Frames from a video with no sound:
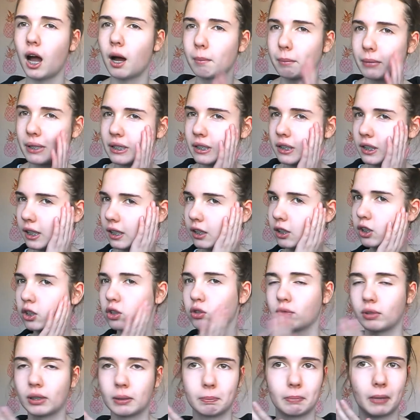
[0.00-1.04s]
My skin
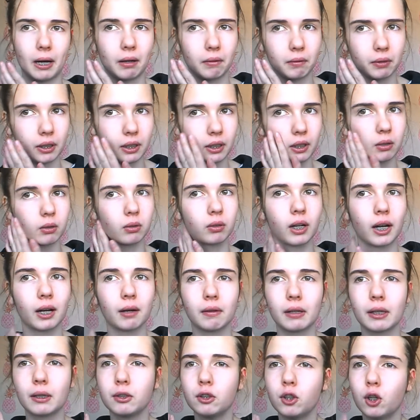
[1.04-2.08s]
looks really bad right now. I have
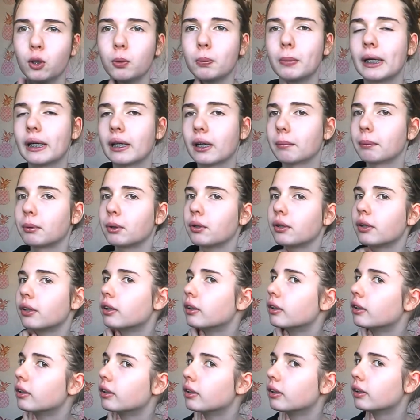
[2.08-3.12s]
like no makeup on.
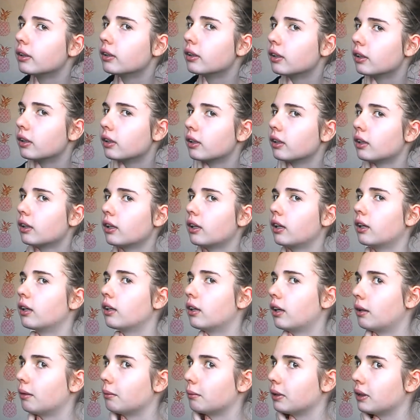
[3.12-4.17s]

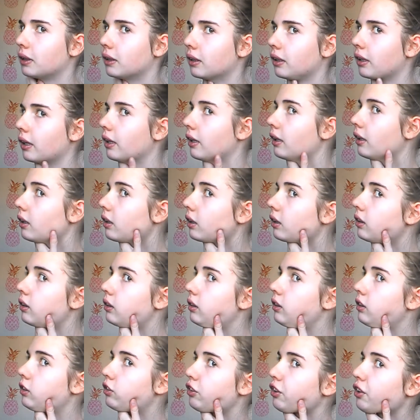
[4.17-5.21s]
I mean, I look
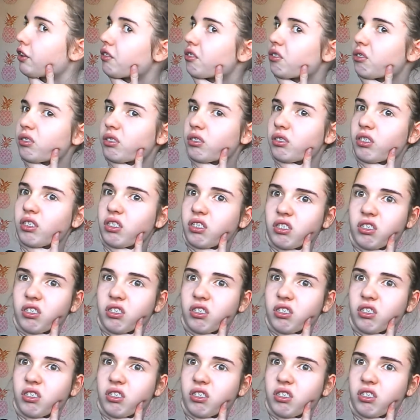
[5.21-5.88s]
crisp.